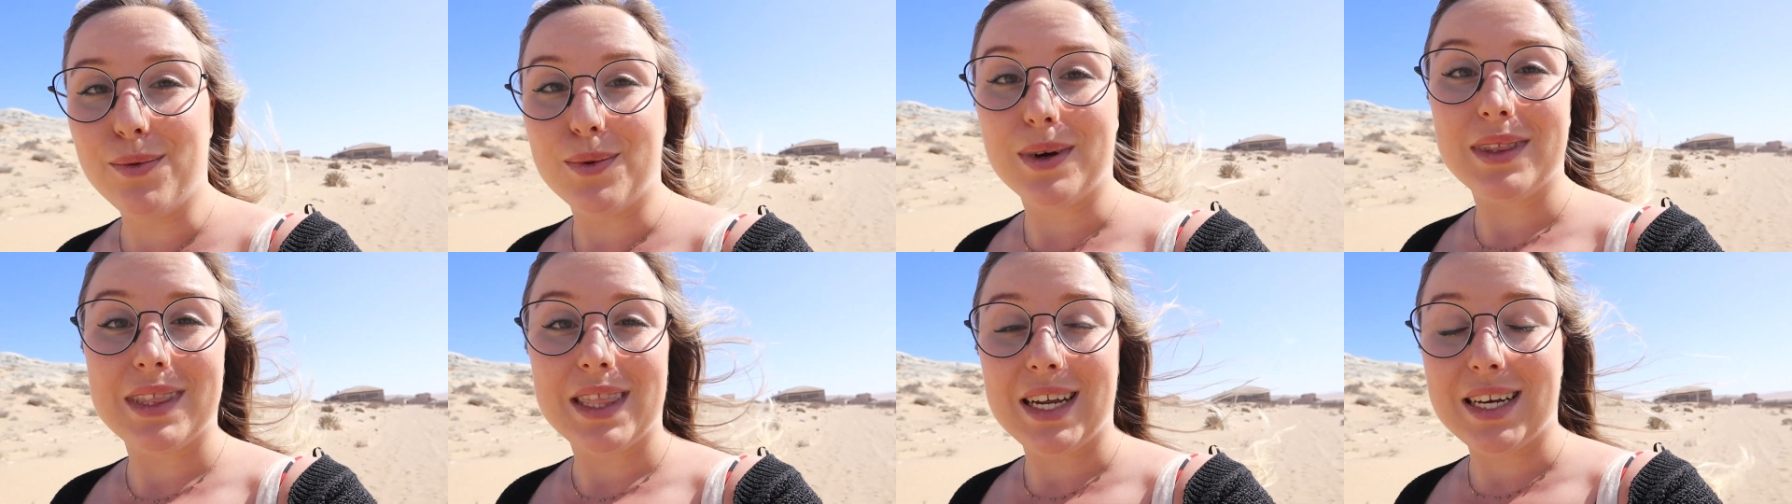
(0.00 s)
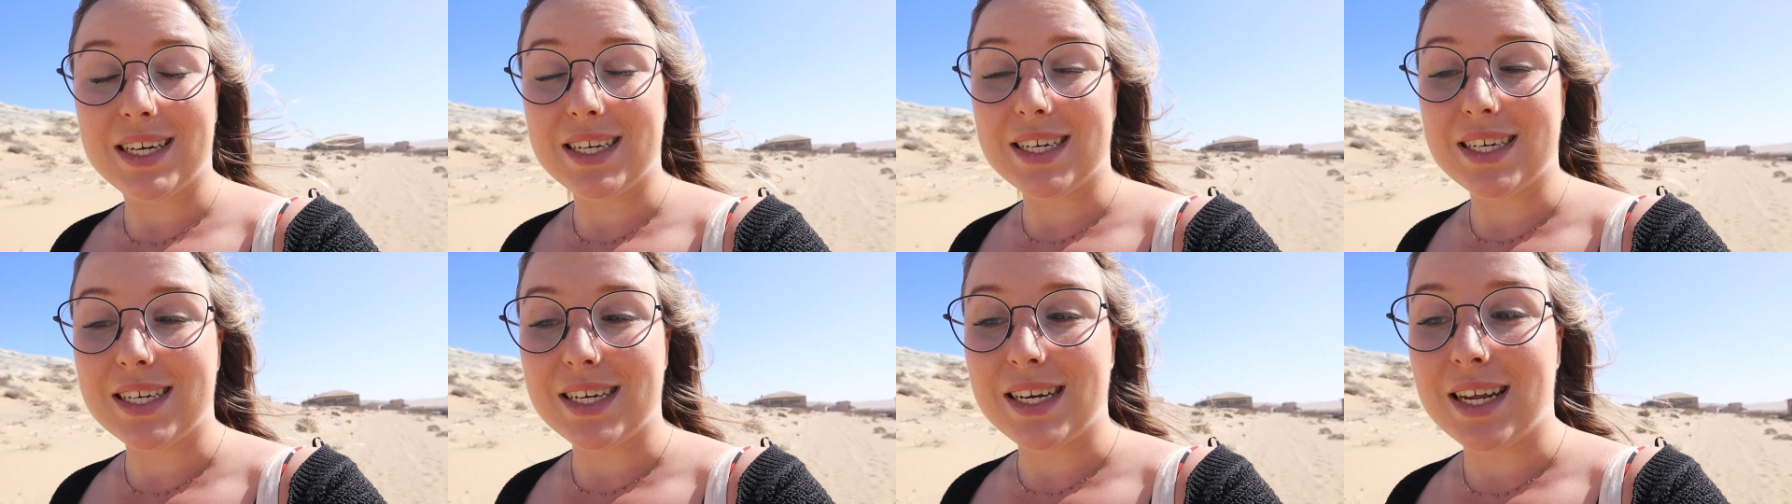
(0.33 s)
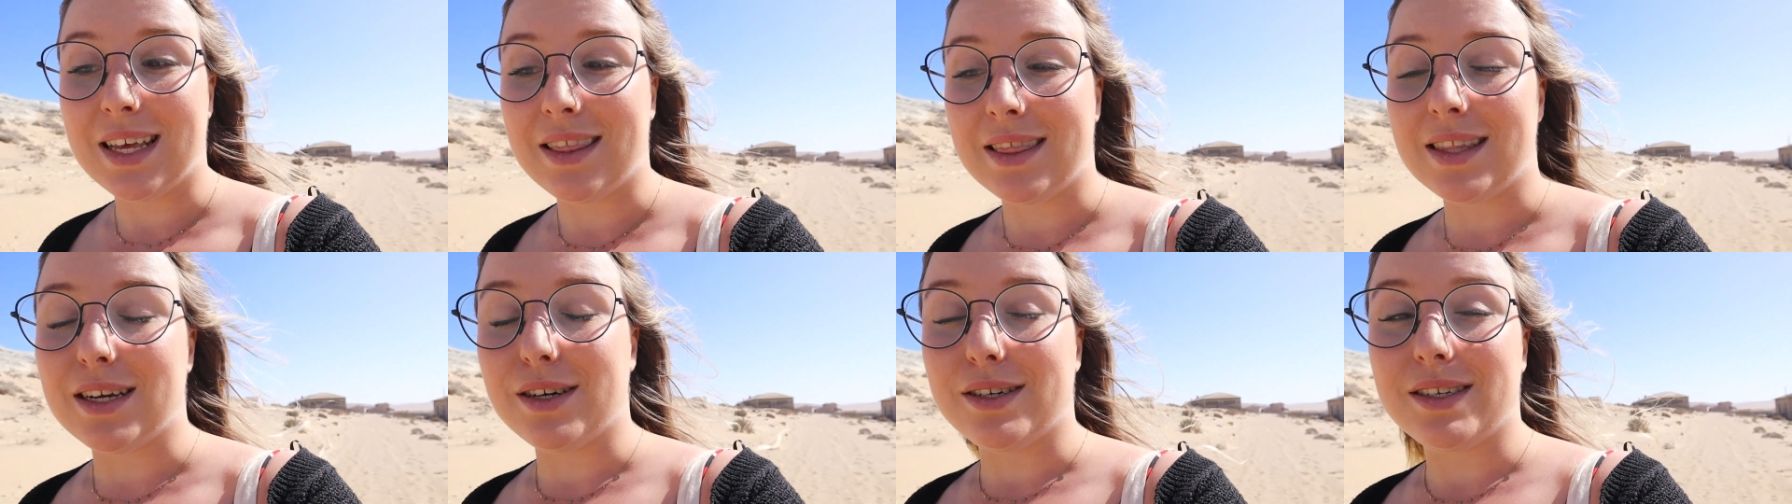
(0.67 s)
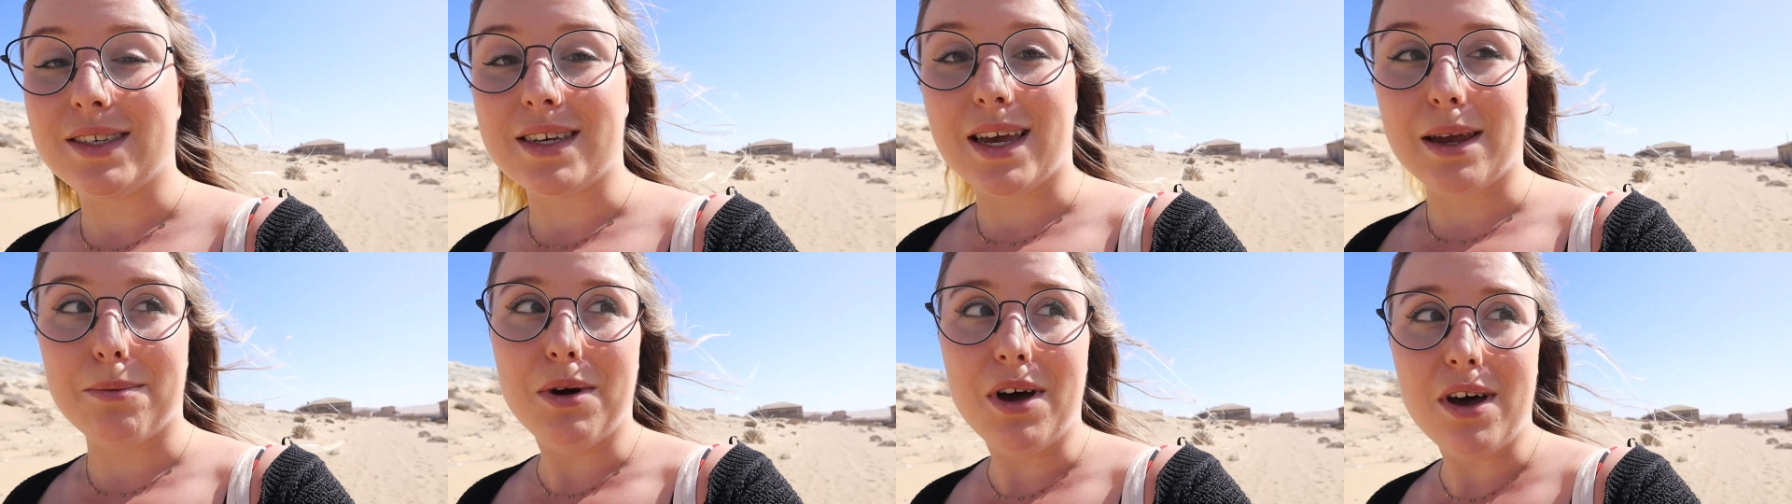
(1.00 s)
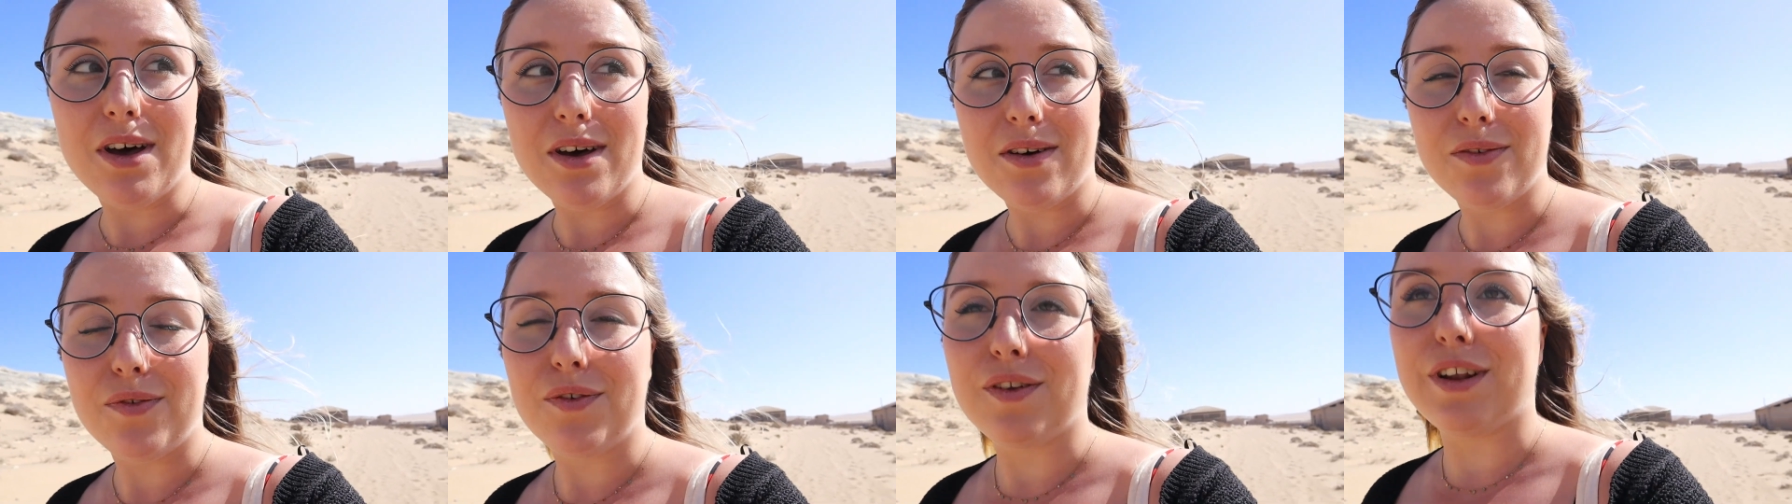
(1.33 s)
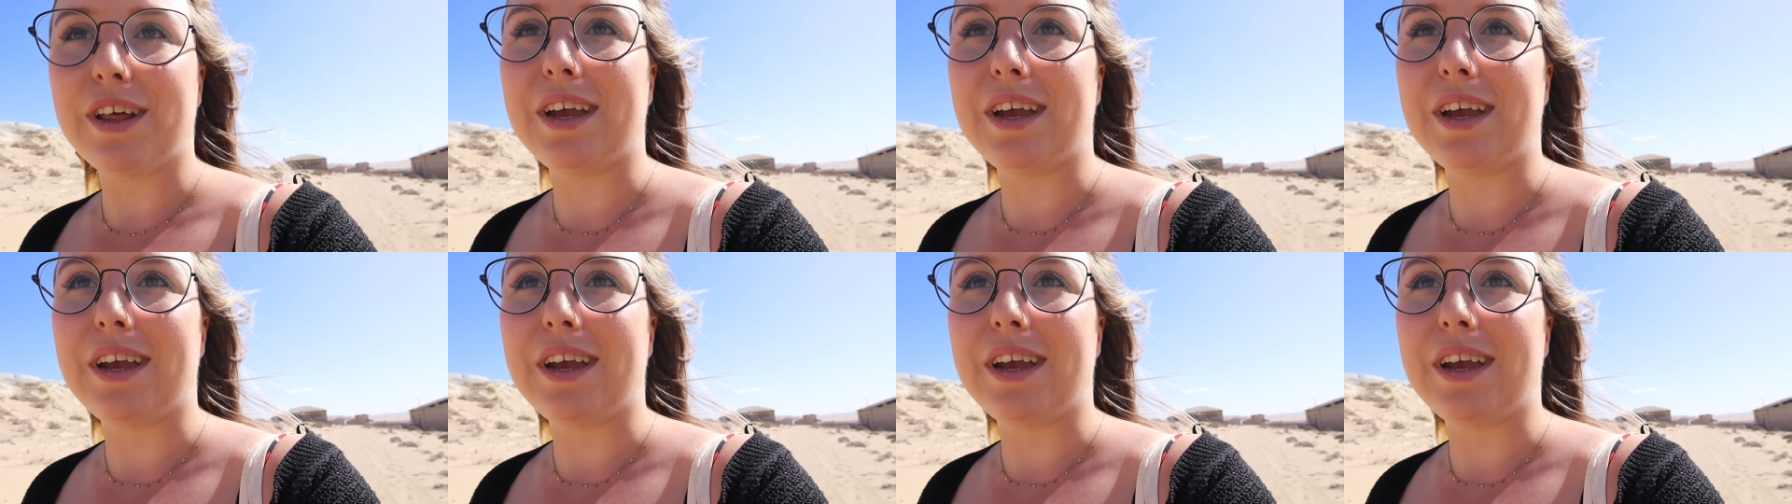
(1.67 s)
what they did in their time off,